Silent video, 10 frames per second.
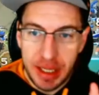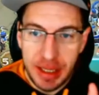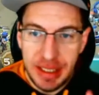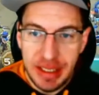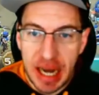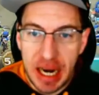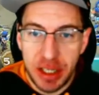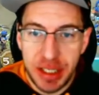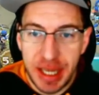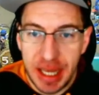the
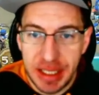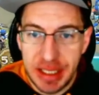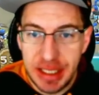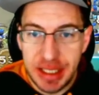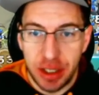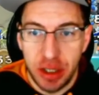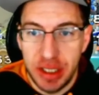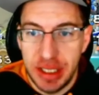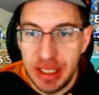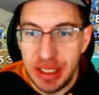dire skeletons are going
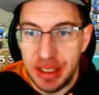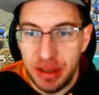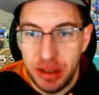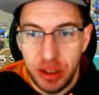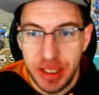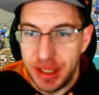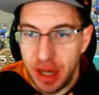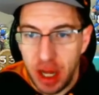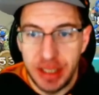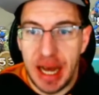to just
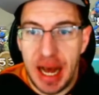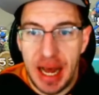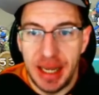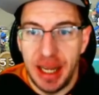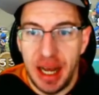not die.